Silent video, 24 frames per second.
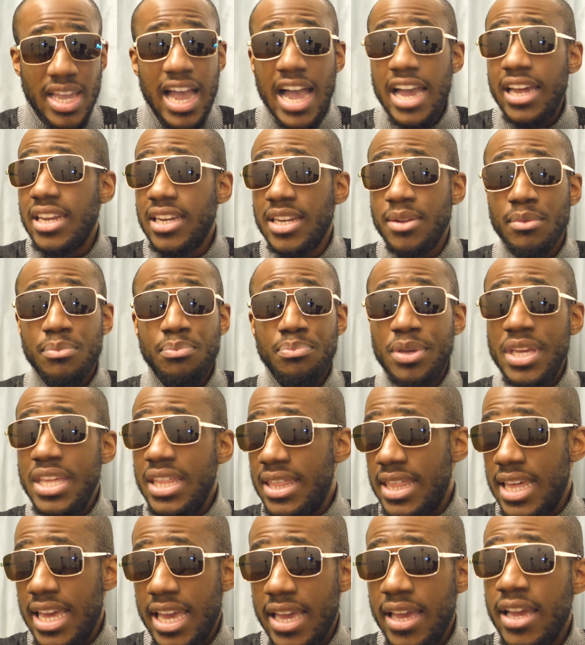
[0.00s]
and be
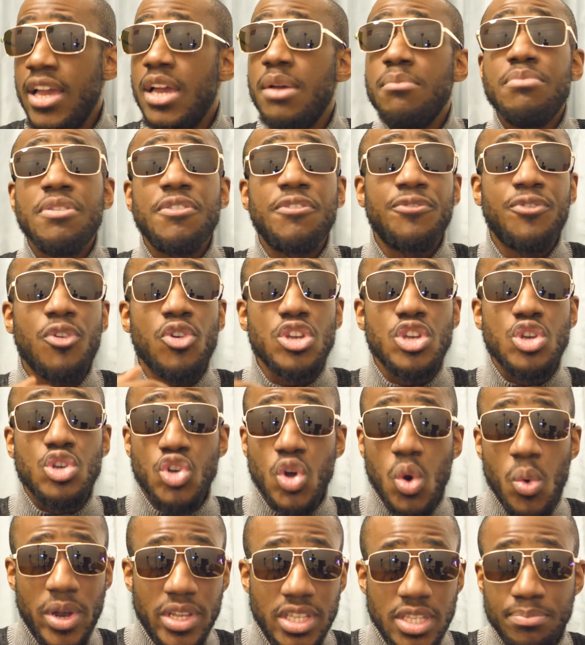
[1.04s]
there before you
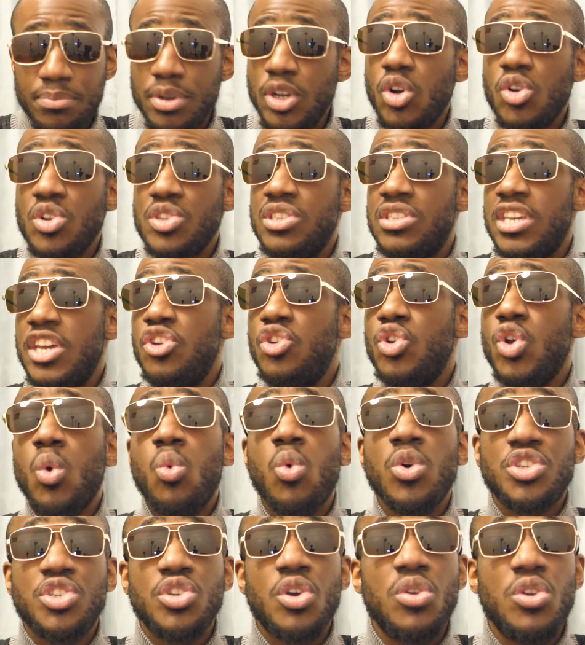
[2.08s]
know it, because they know
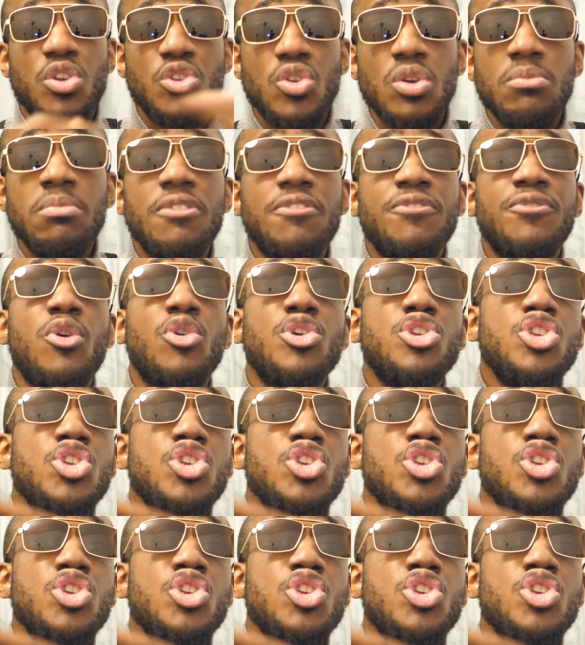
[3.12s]
what you're going to do before